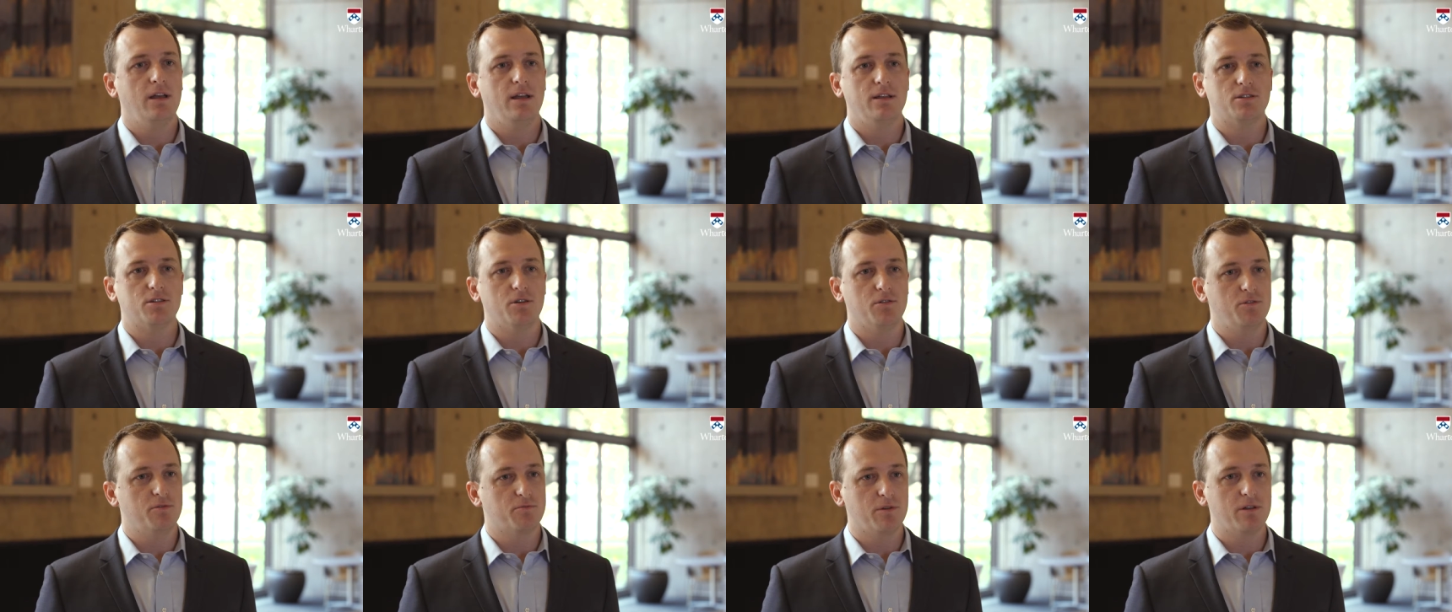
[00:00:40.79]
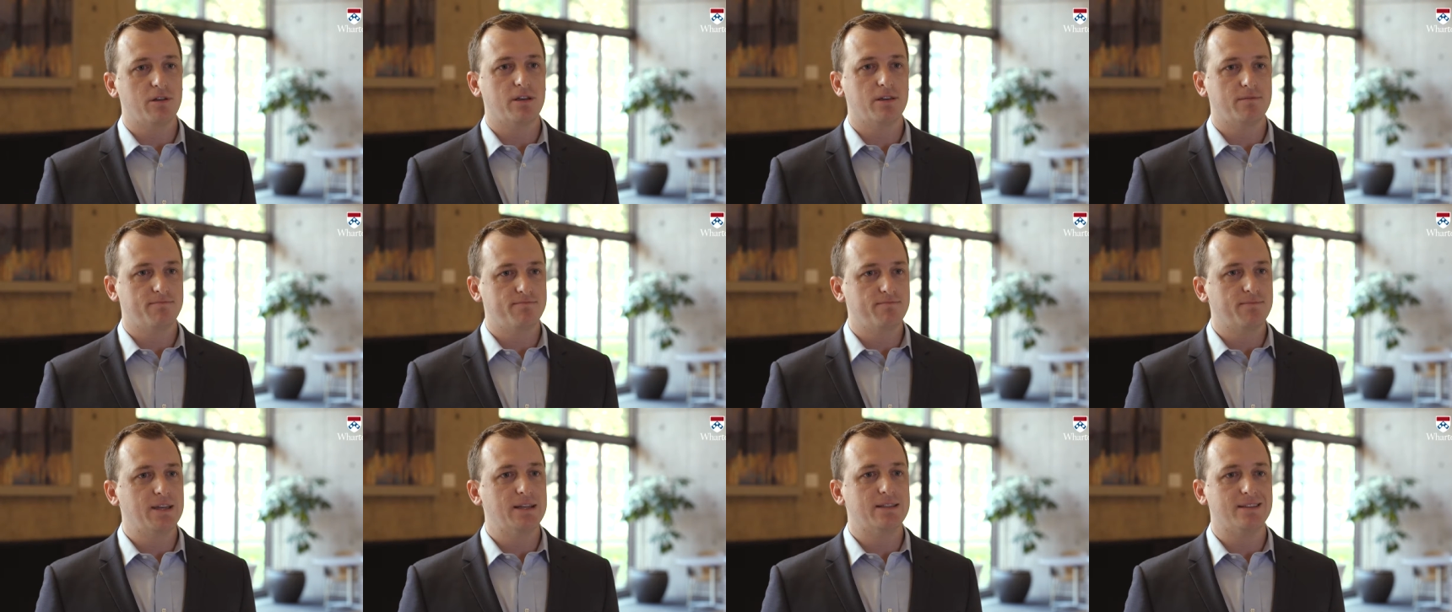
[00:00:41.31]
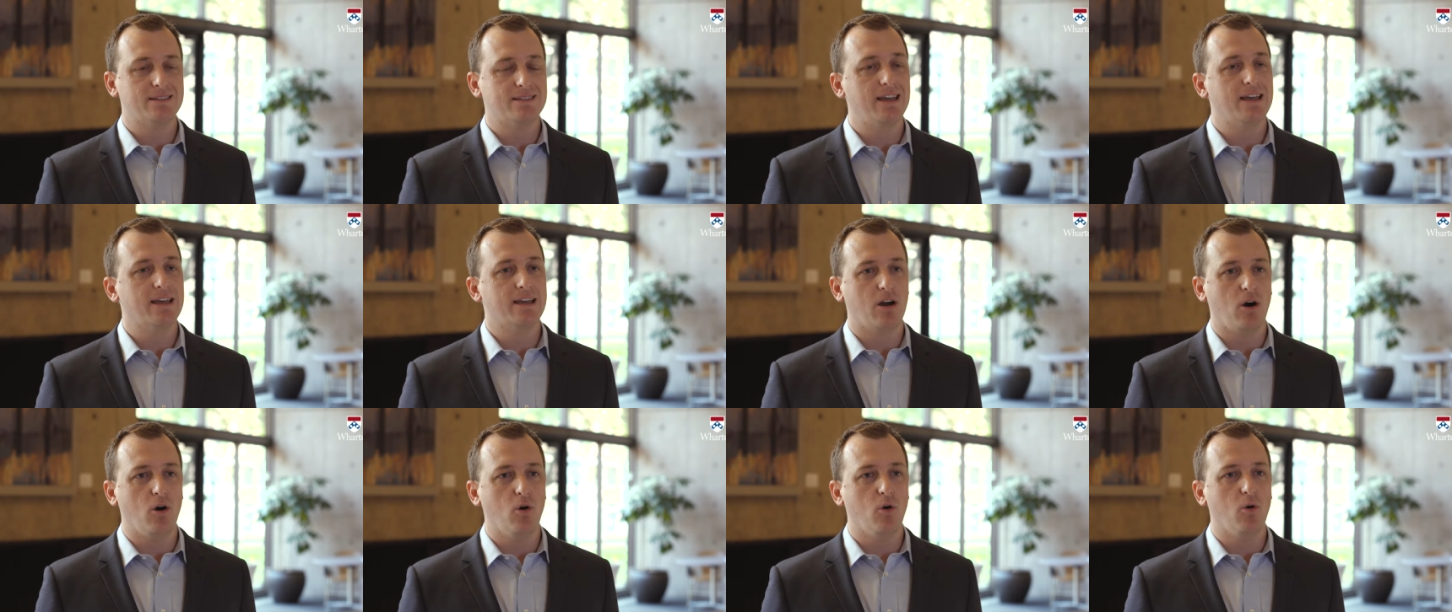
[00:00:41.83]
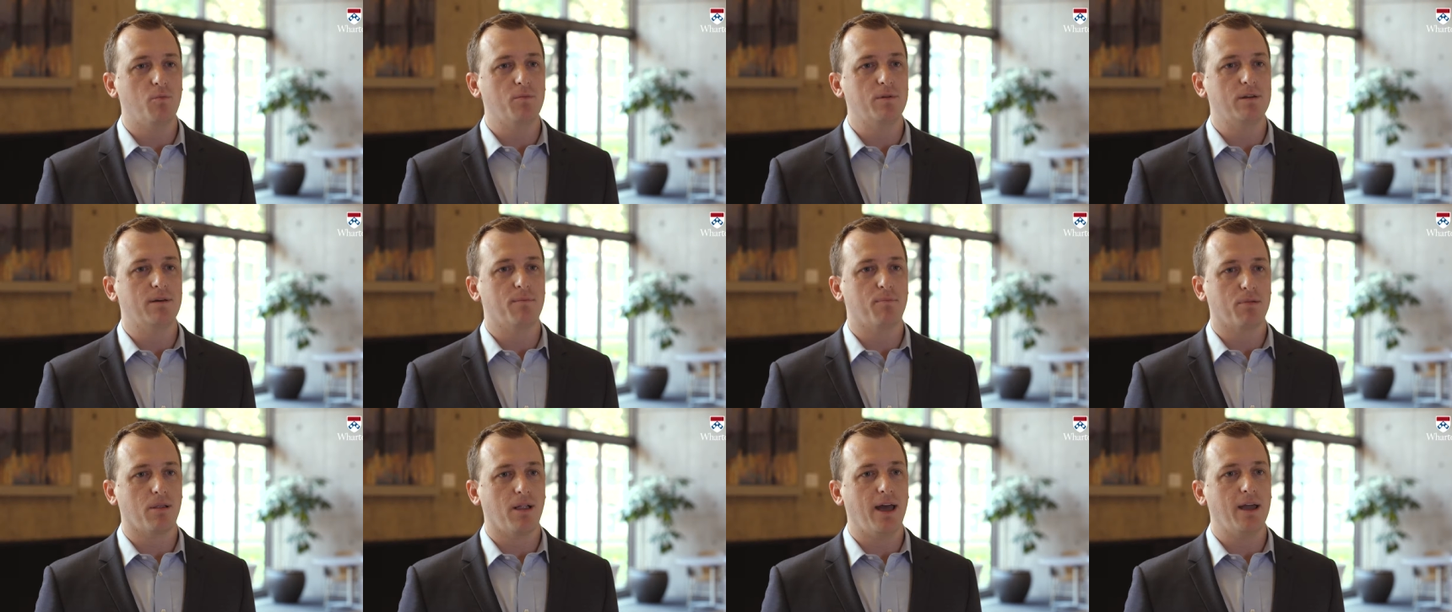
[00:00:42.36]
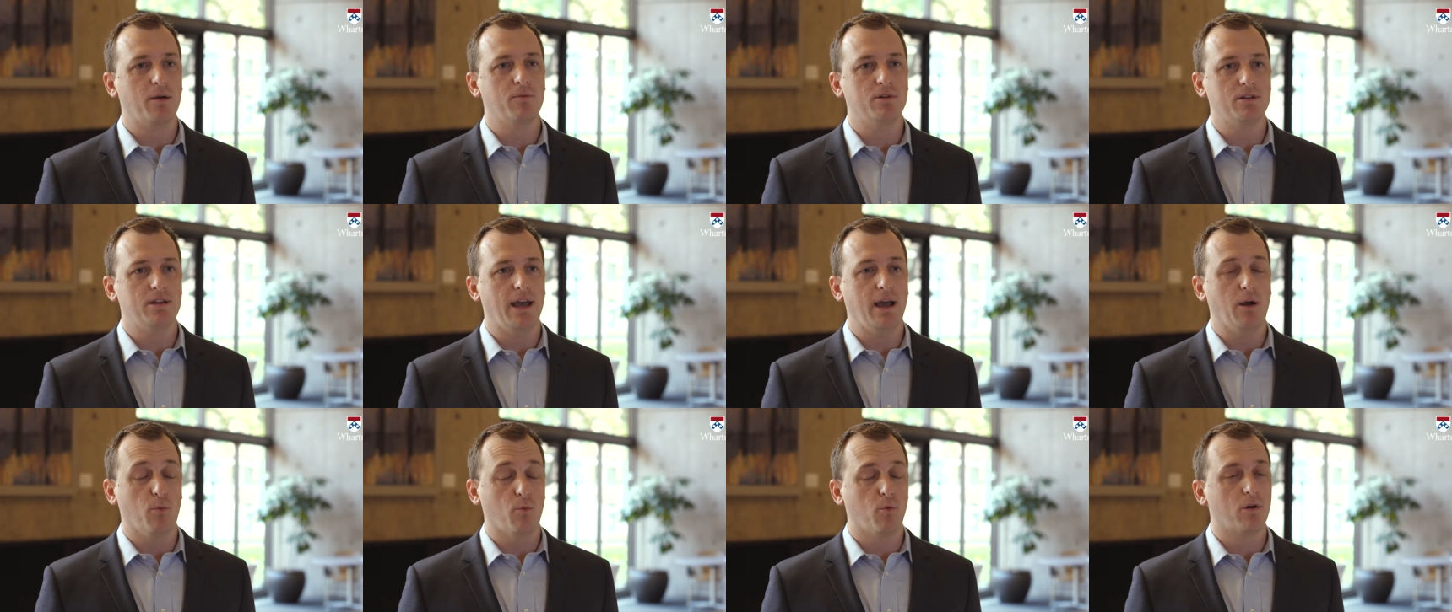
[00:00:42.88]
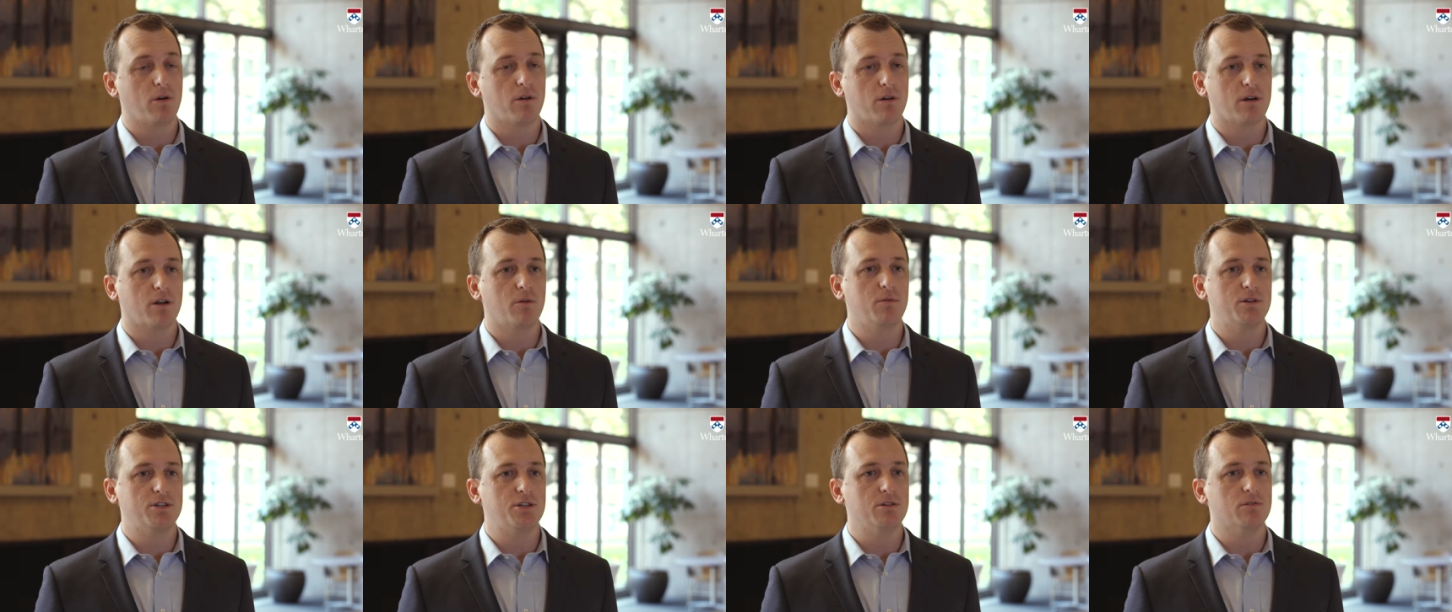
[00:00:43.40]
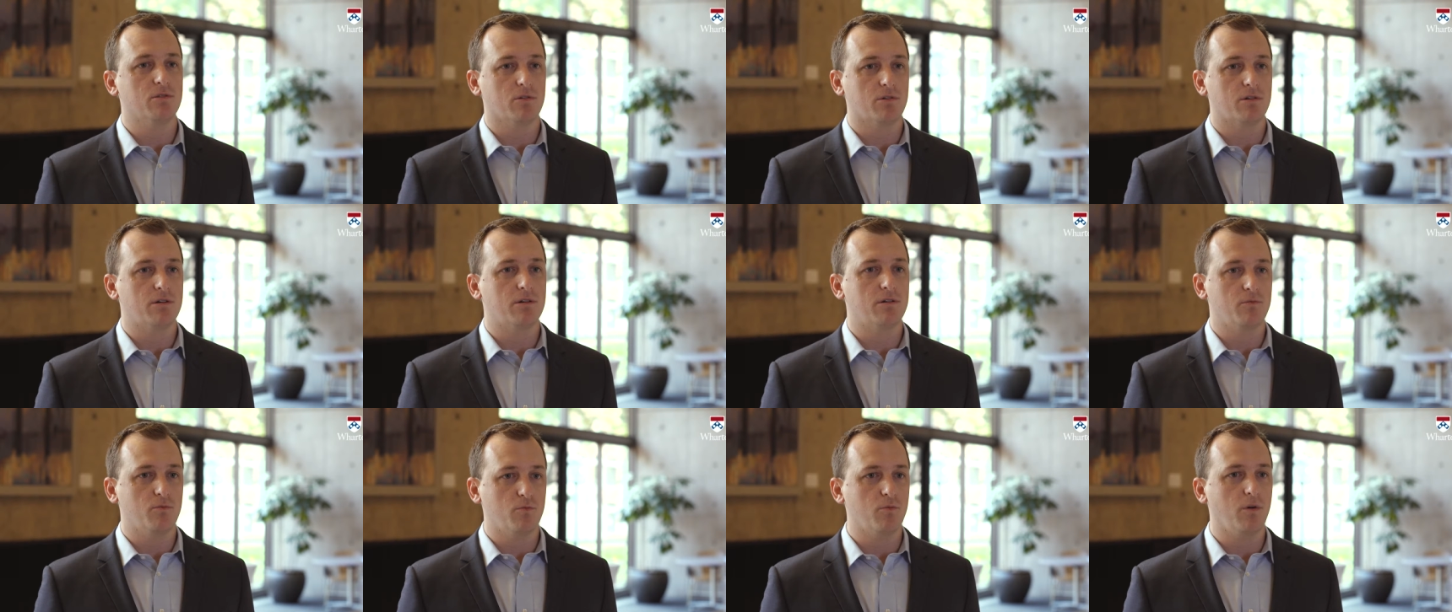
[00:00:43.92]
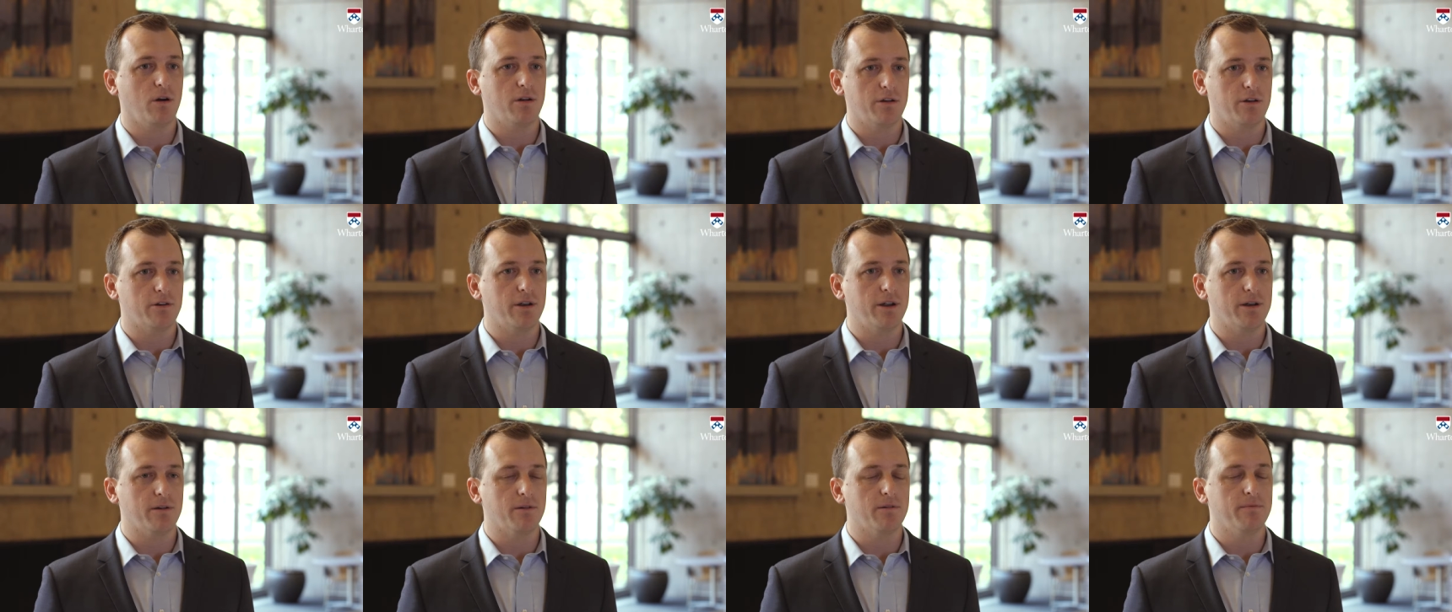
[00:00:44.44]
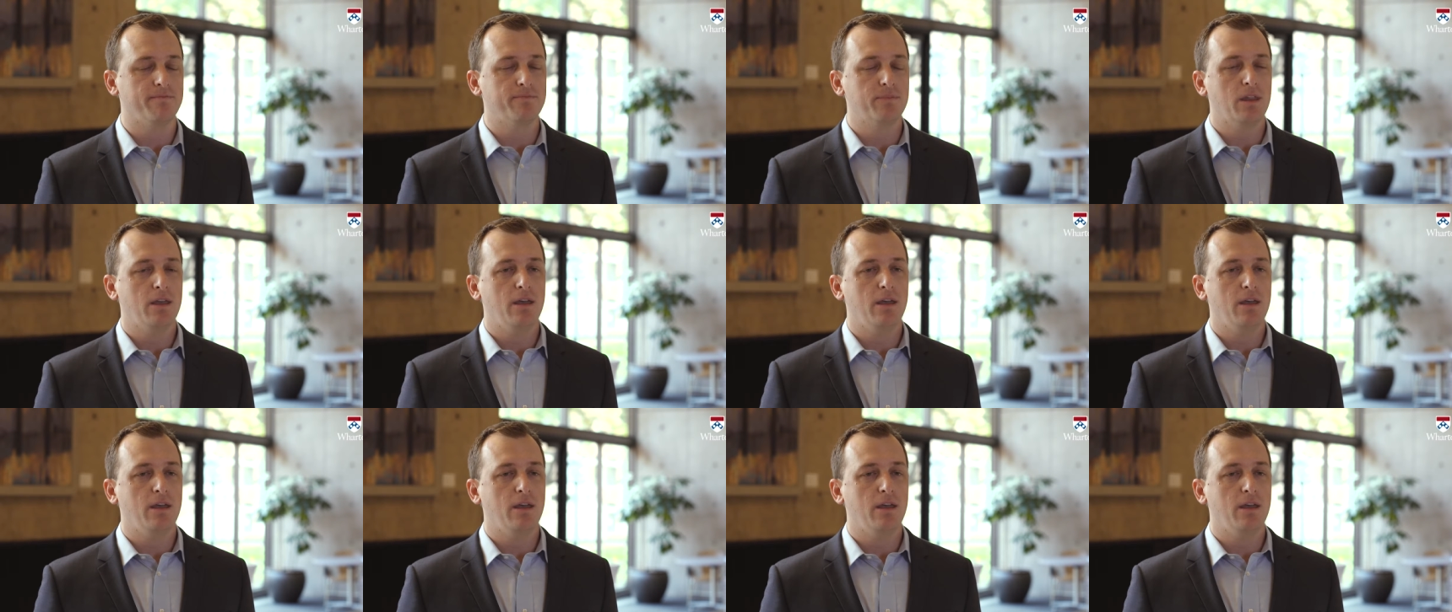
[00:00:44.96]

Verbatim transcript: So you really get to take home and apply with, at work what you learn while you're here.